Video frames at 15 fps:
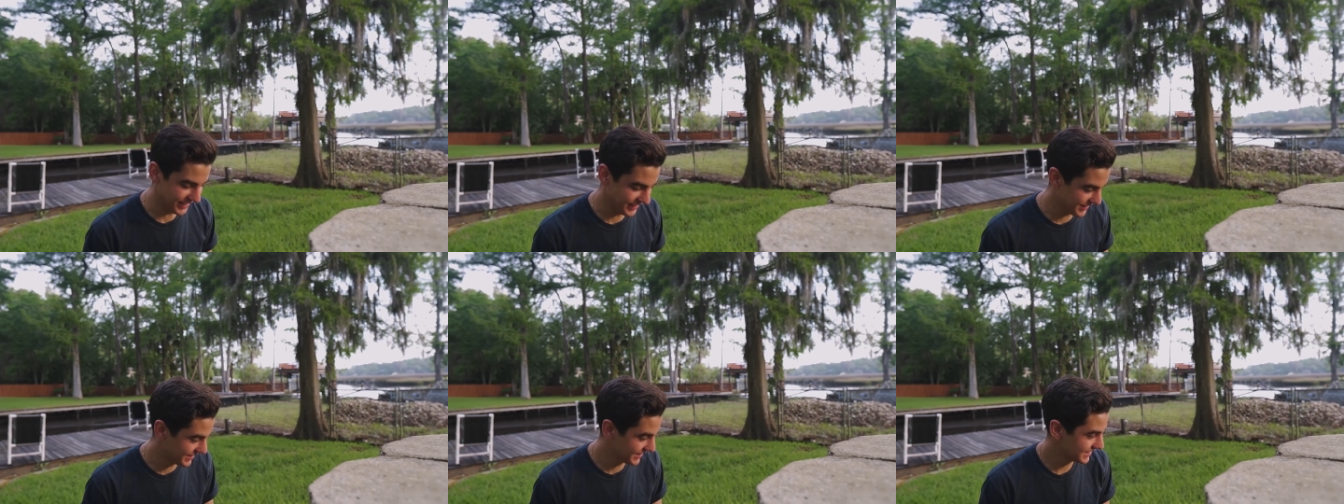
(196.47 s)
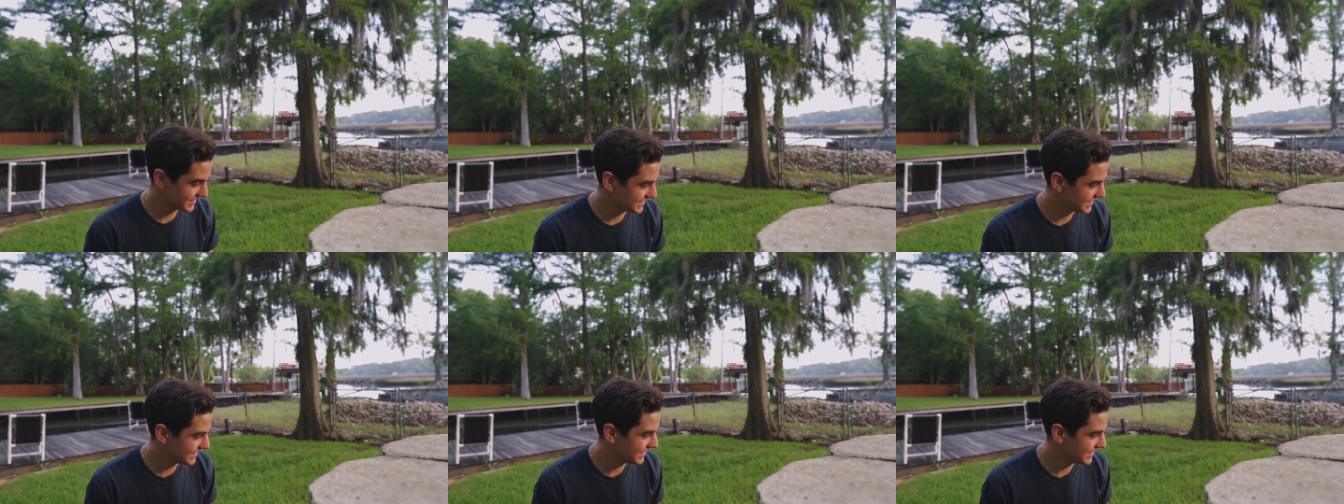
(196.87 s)
Oh,
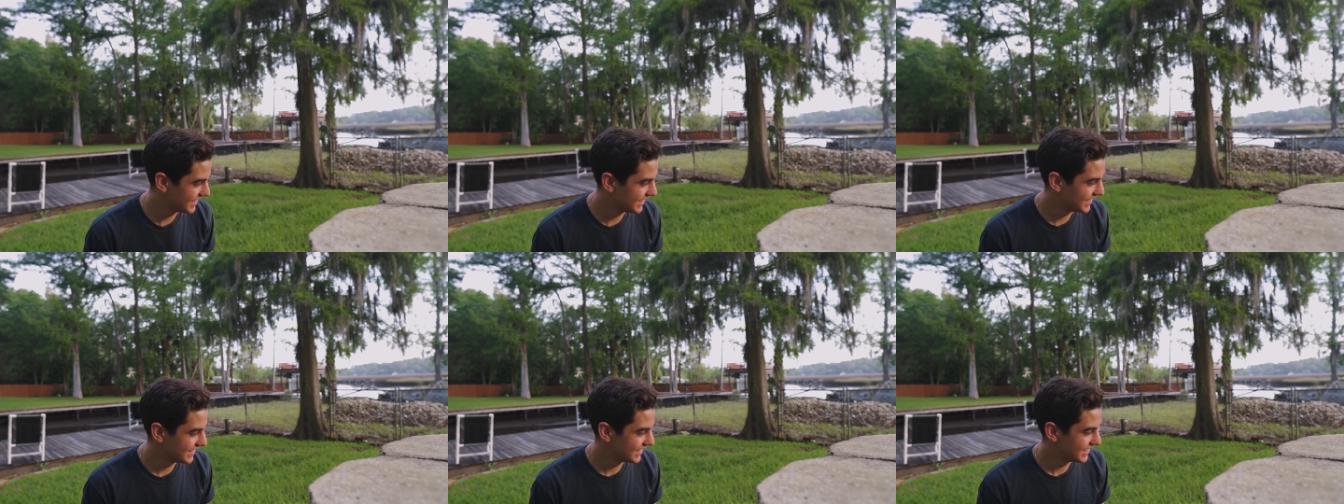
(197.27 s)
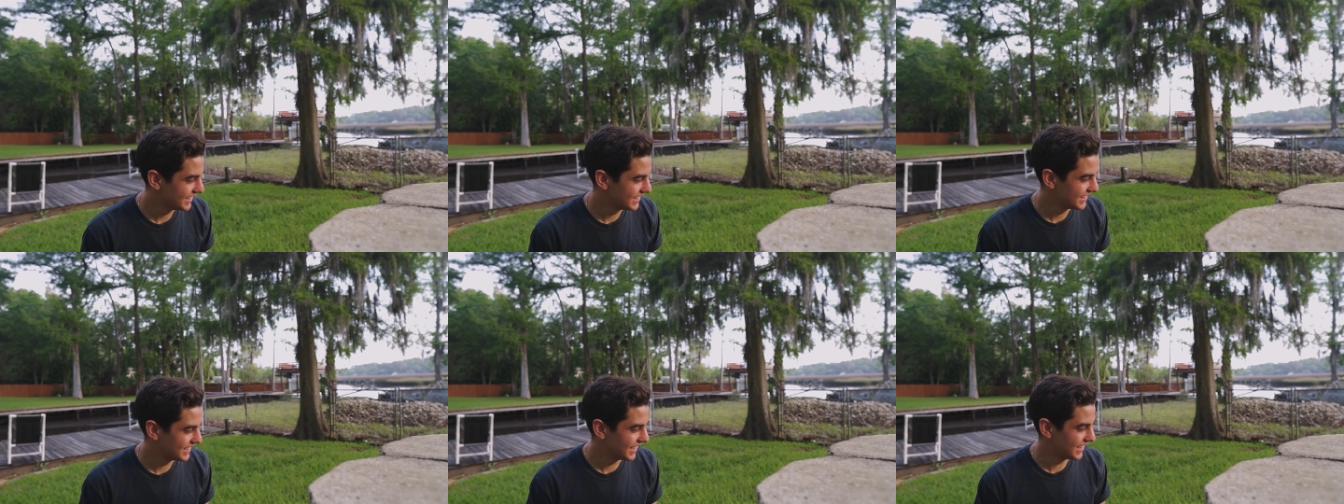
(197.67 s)

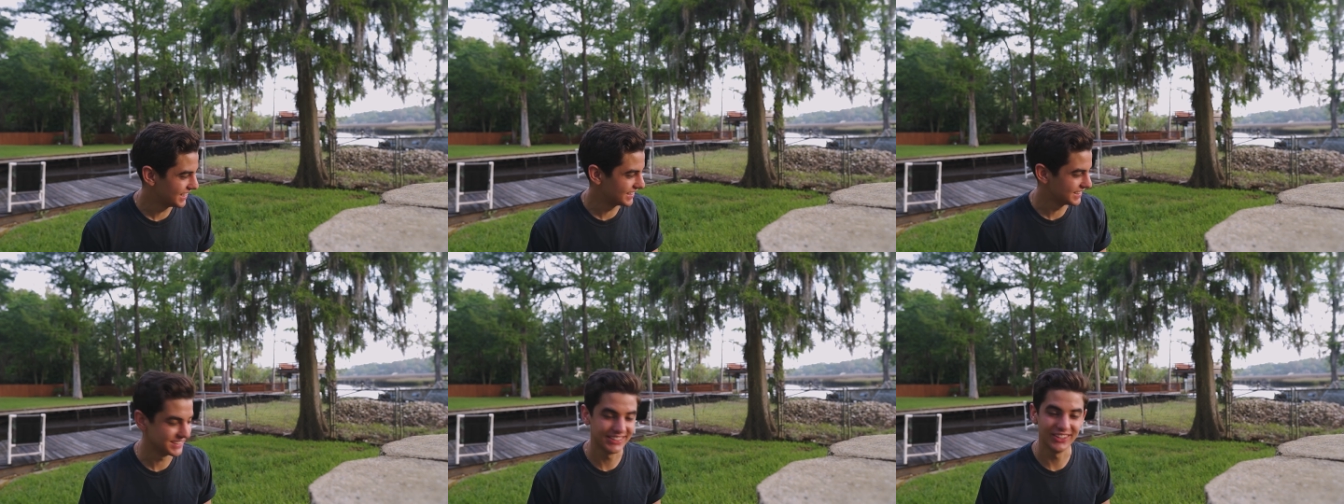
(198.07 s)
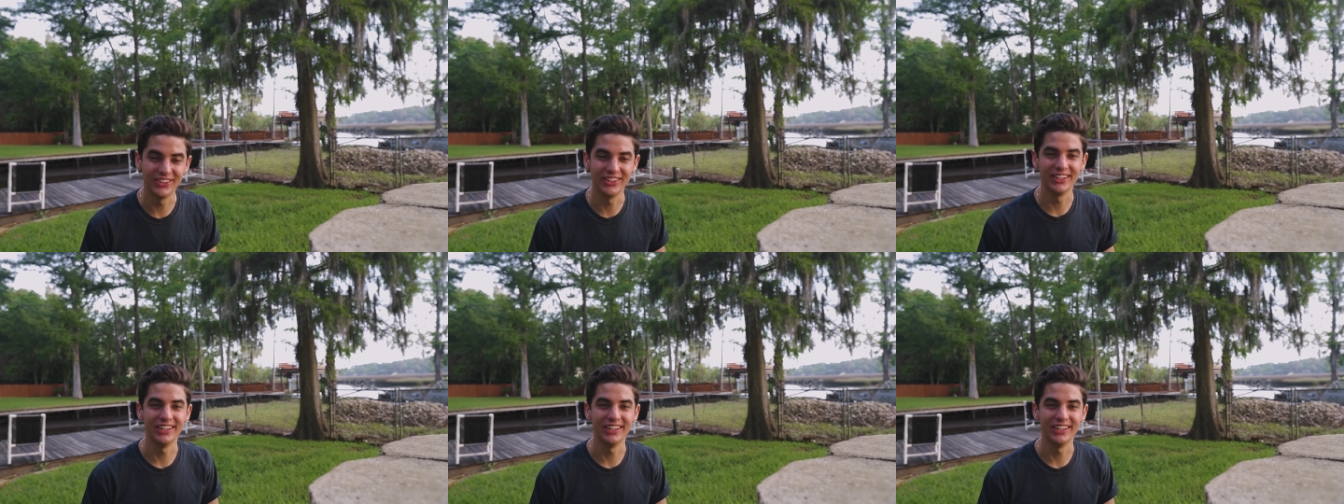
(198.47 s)
it's so good.